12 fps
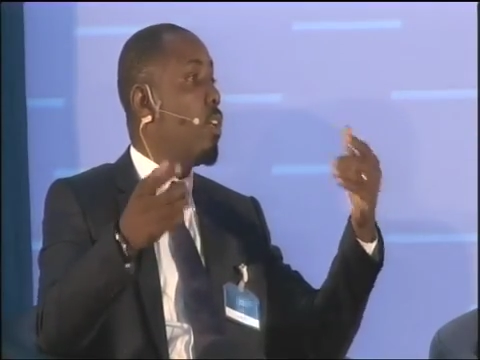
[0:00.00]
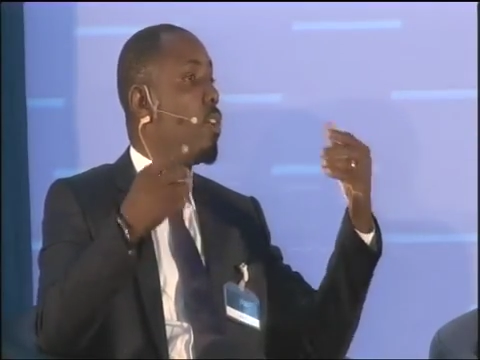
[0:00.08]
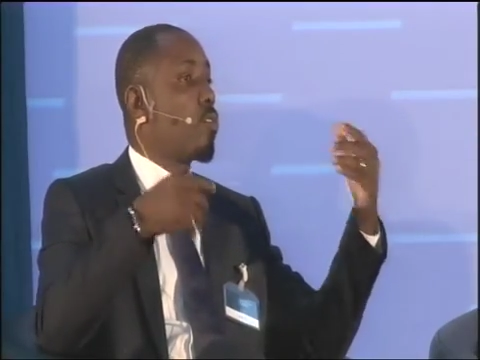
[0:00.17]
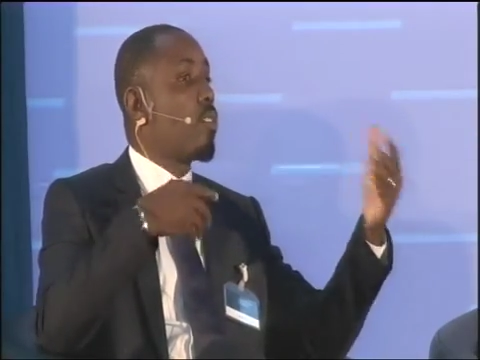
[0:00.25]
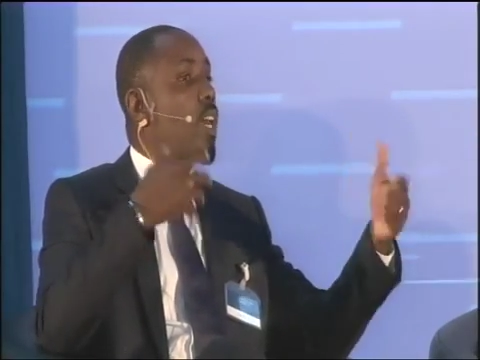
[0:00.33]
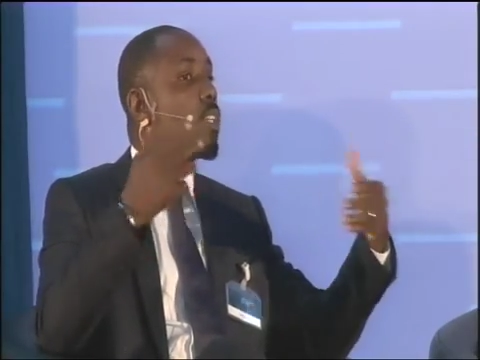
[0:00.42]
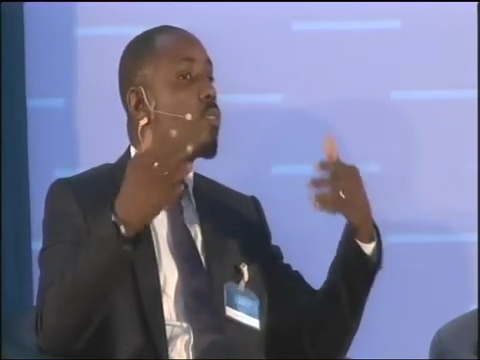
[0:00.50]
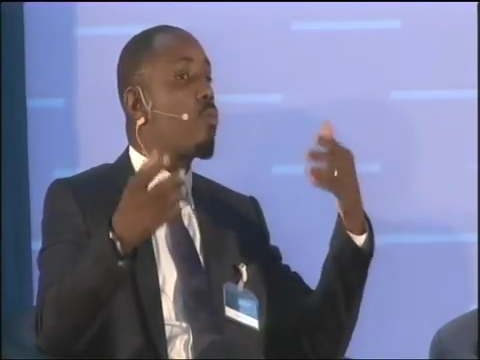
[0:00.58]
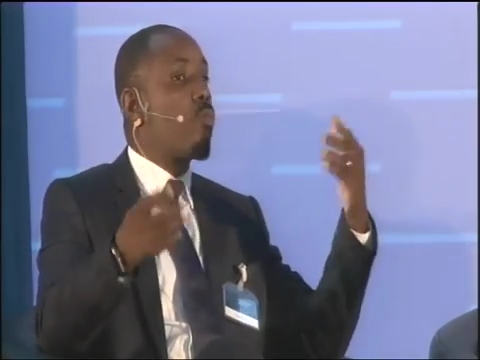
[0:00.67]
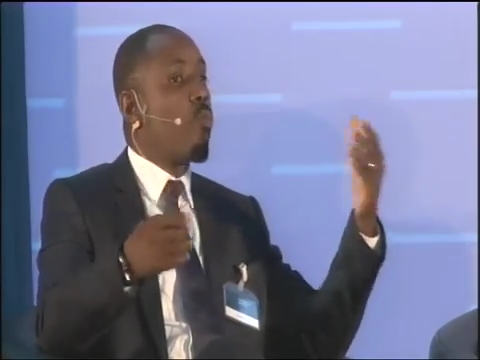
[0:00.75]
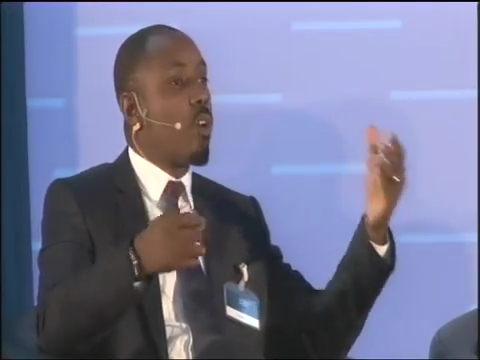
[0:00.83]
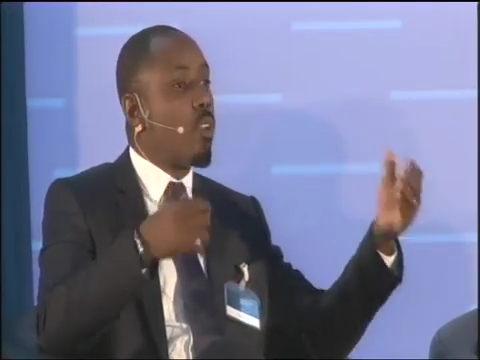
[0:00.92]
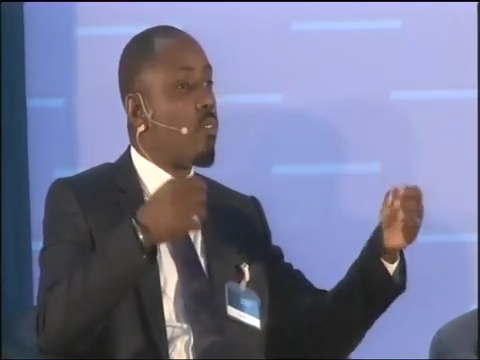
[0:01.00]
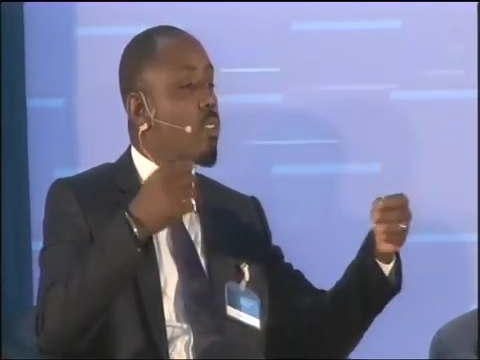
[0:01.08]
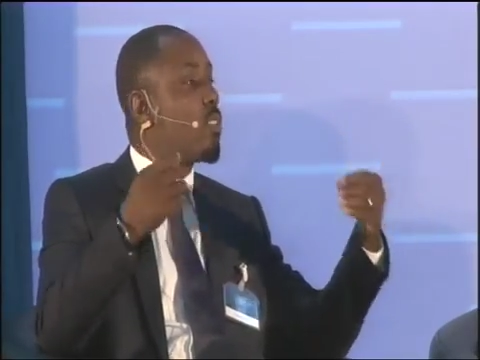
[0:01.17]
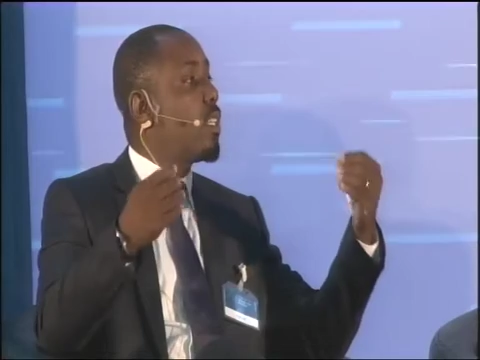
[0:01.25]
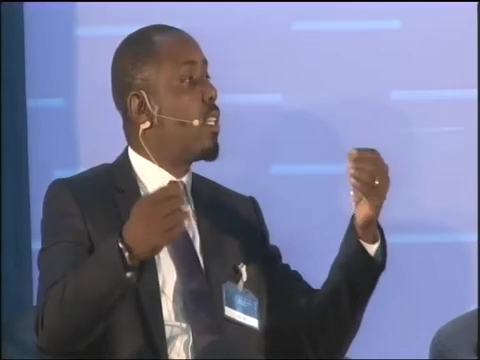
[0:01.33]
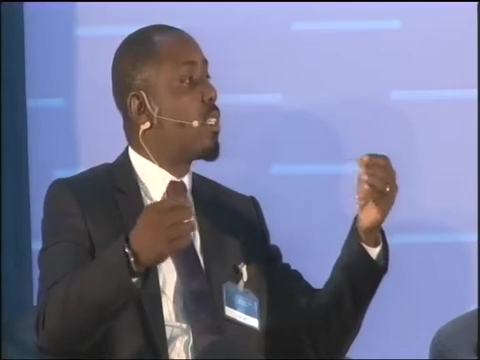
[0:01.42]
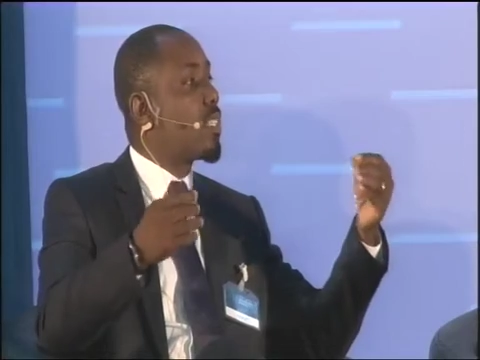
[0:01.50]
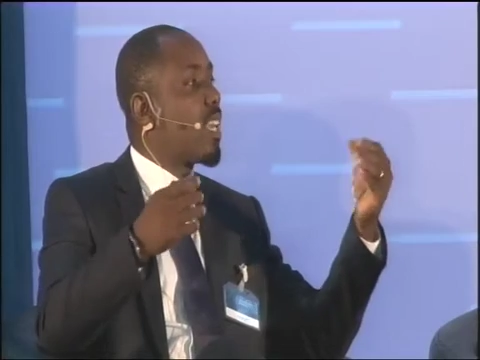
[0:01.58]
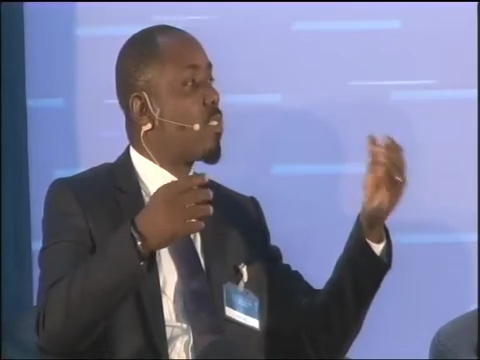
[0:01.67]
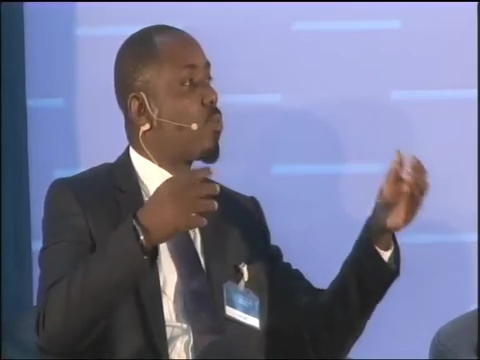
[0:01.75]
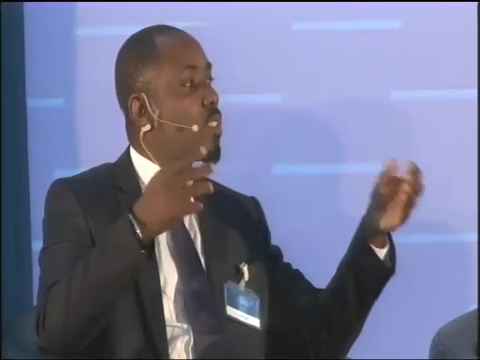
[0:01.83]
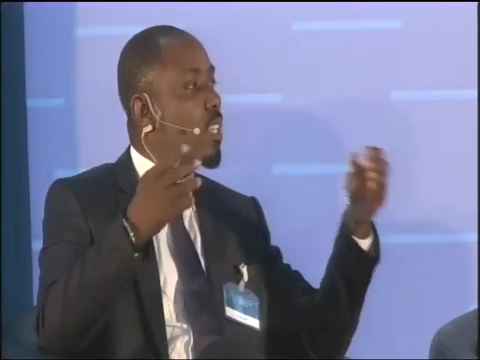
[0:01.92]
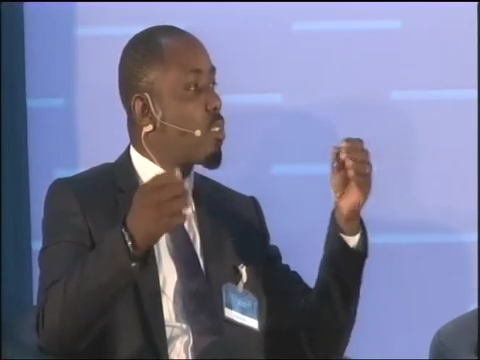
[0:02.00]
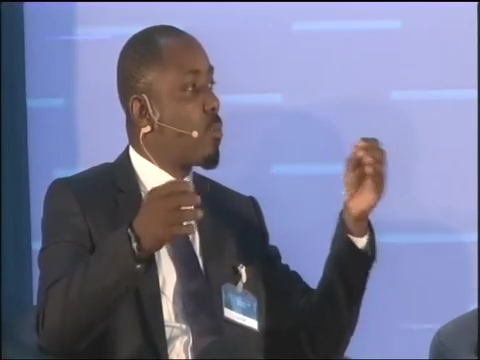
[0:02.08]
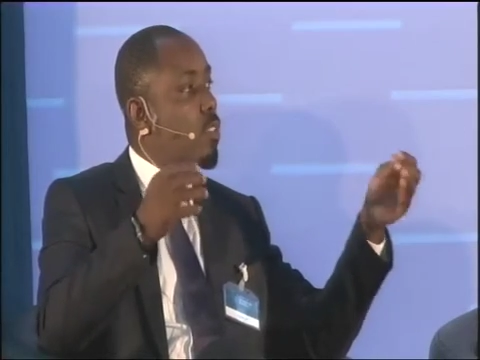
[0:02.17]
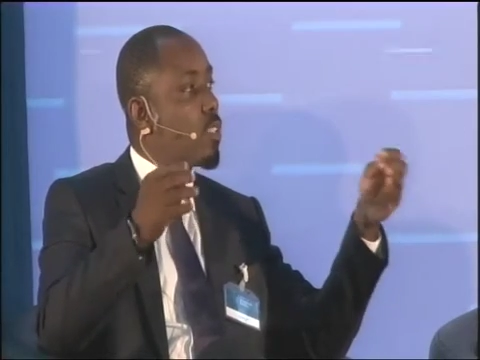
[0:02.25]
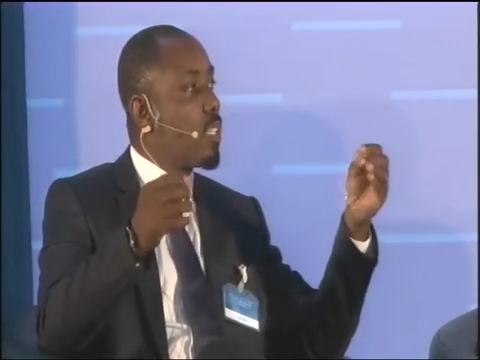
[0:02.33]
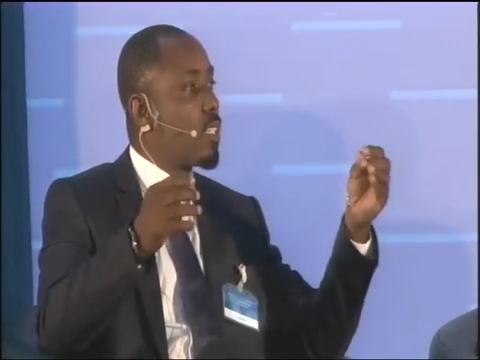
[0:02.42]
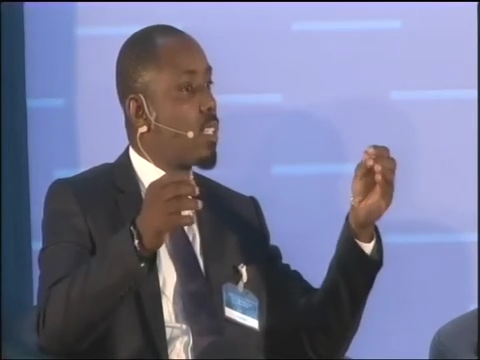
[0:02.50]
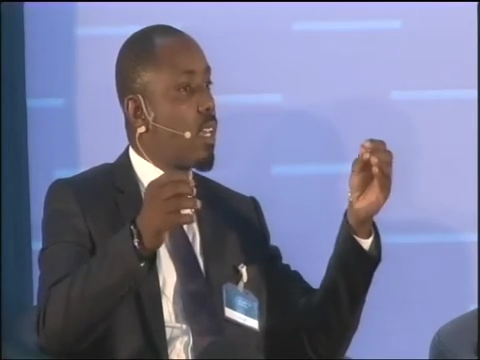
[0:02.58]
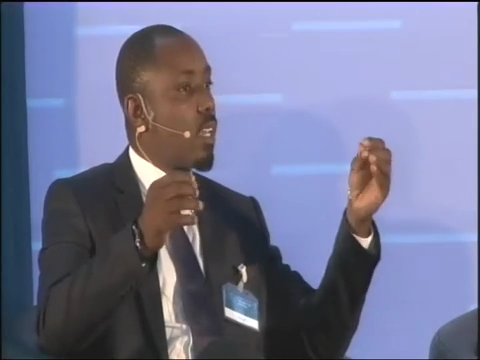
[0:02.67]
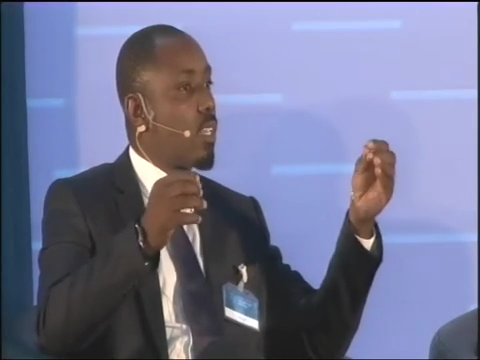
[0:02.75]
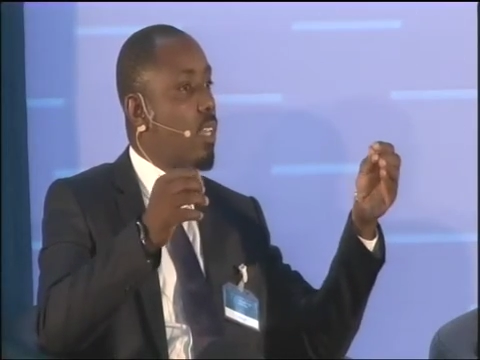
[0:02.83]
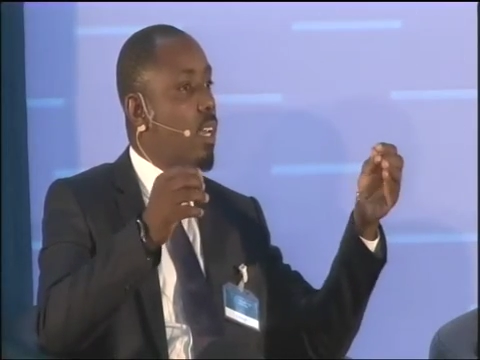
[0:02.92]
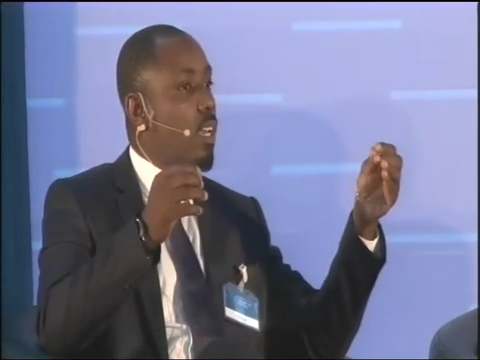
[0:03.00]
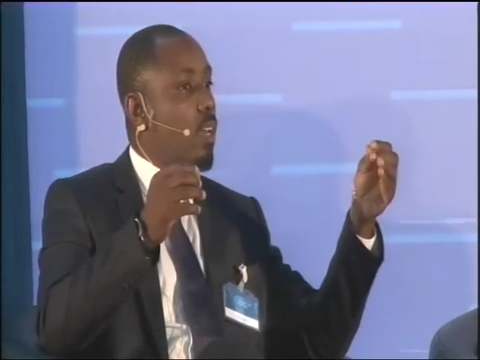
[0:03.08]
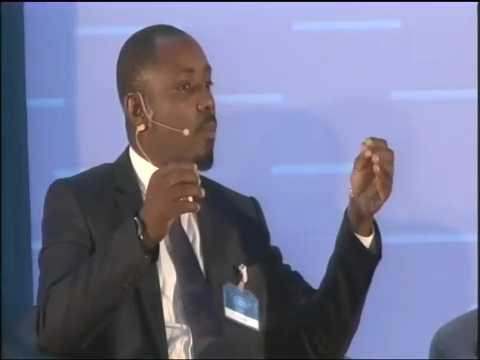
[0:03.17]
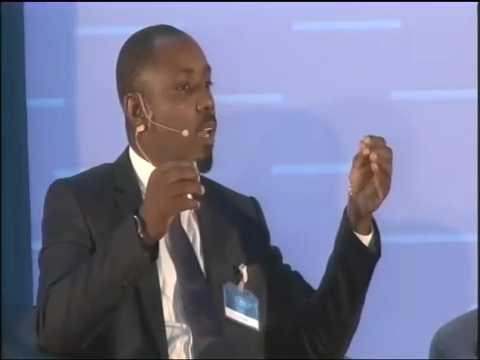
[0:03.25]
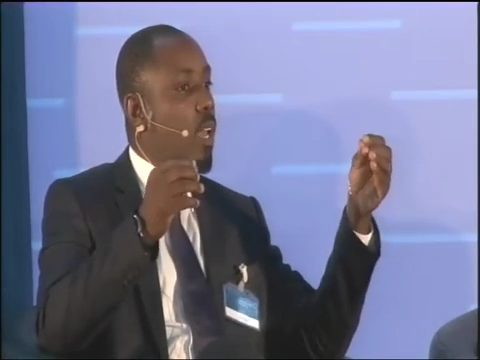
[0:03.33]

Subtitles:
So that's one of the things, those are some of the things that